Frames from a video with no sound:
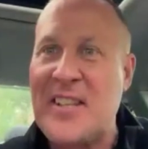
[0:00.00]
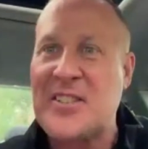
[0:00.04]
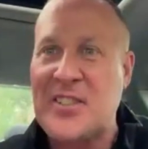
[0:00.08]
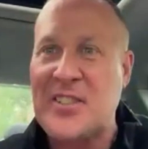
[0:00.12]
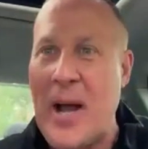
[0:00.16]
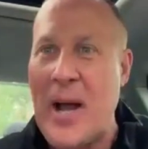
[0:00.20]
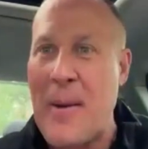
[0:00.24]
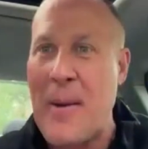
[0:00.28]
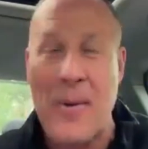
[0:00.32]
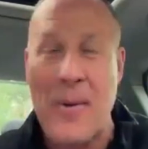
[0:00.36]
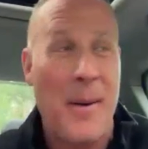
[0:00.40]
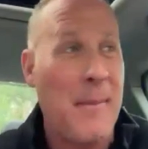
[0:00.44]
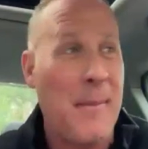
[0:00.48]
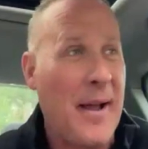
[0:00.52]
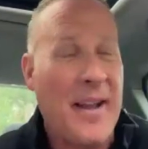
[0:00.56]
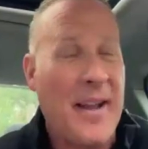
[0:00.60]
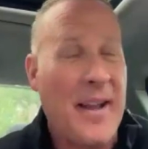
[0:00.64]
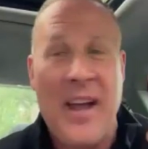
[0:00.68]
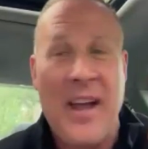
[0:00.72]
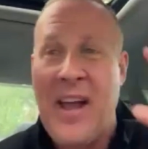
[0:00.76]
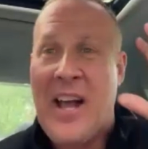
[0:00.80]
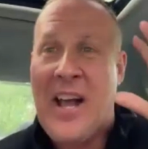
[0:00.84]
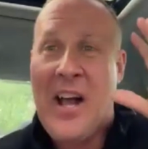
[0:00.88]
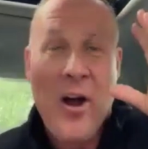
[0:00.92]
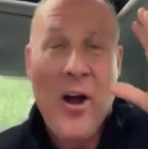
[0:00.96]
This couple, I'm
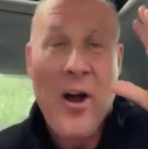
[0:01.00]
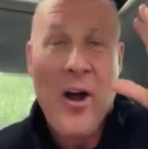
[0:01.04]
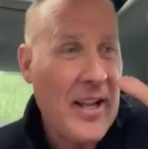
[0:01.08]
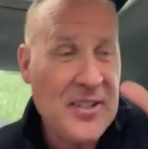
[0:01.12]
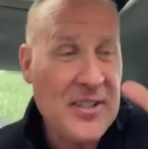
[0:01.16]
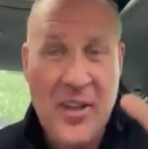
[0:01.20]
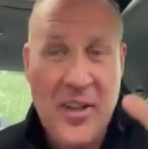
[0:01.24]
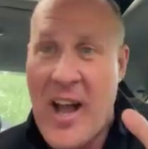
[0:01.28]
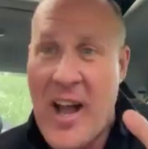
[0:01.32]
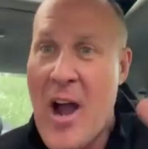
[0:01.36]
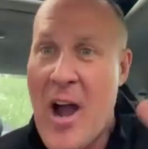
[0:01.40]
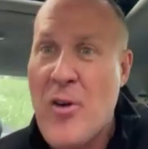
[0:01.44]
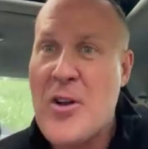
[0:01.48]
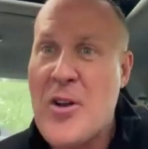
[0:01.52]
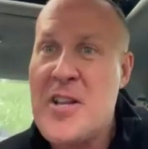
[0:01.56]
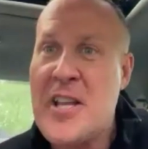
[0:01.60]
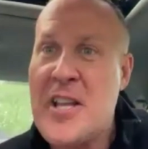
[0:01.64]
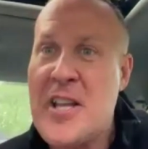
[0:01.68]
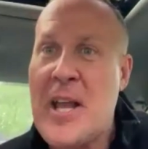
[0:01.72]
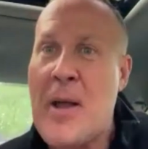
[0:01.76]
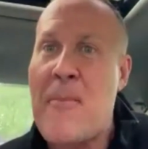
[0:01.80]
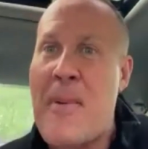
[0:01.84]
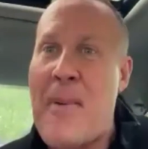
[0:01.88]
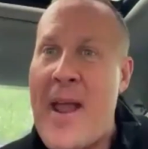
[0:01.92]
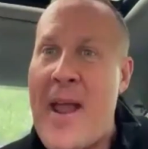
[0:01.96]
like, okay, so how
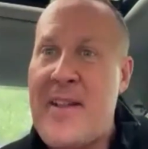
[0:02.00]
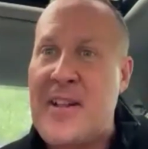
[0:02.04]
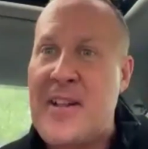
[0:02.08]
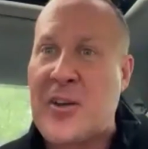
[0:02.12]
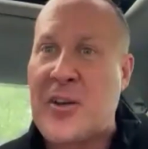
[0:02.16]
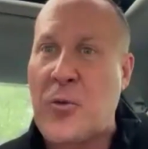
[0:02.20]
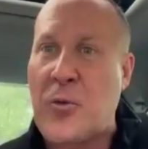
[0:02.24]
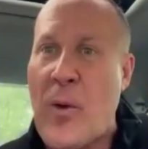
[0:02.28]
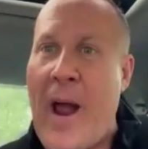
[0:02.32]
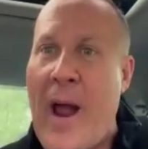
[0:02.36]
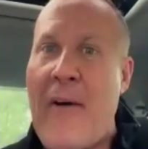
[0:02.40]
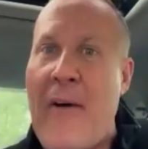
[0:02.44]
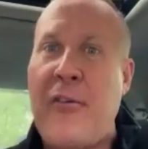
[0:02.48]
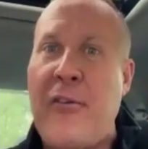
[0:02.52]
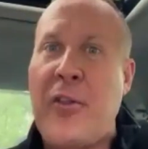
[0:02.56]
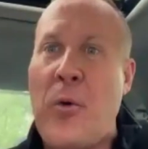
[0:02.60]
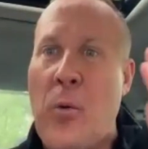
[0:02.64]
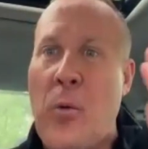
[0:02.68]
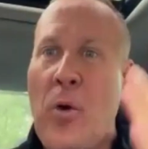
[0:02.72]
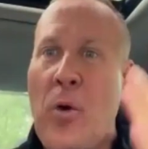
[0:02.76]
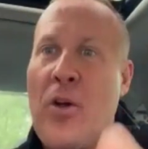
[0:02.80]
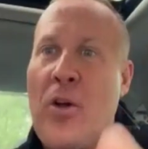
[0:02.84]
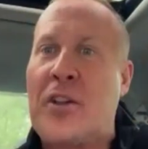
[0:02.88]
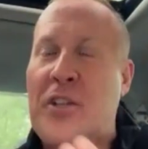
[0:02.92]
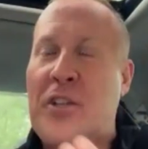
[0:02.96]
can you get paid to travel
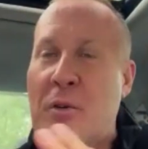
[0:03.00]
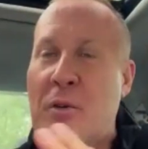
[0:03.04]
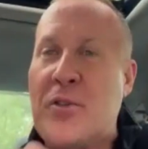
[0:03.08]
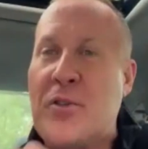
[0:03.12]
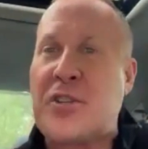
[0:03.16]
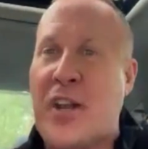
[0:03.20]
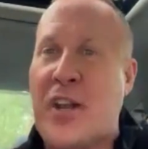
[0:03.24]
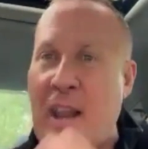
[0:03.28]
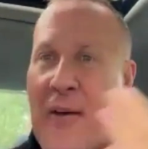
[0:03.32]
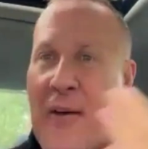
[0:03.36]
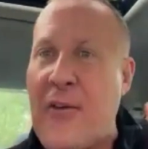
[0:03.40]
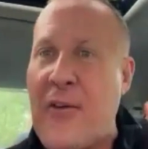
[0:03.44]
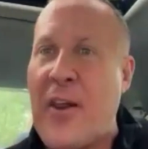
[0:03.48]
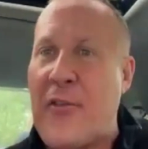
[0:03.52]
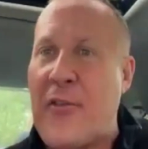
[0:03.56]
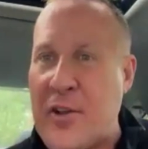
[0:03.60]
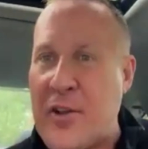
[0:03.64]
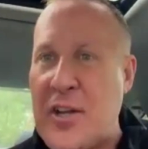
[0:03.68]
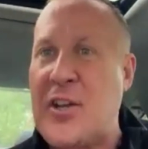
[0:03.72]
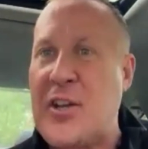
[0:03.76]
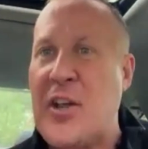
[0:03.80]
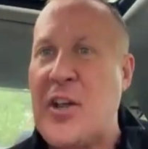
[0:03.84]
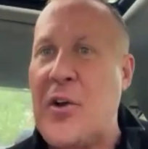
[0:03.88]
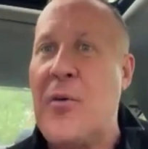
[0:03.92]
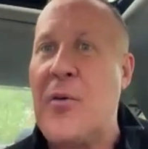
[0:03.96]
the world and do what you love and
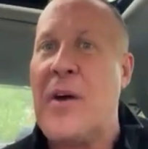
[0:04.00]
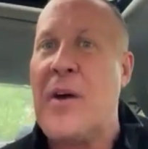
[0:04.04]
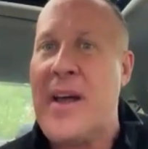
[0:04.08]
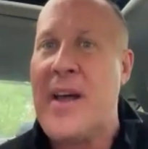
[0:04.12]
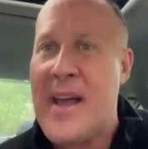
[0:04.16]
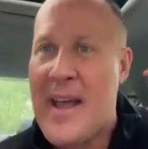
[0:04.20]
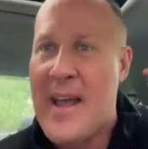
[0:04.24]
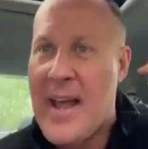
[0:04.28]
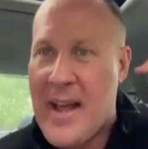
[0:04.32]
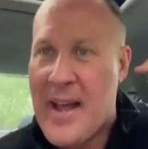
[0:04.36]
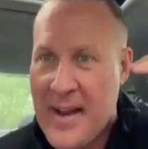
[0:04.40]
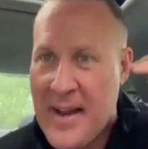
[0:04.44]
love what you do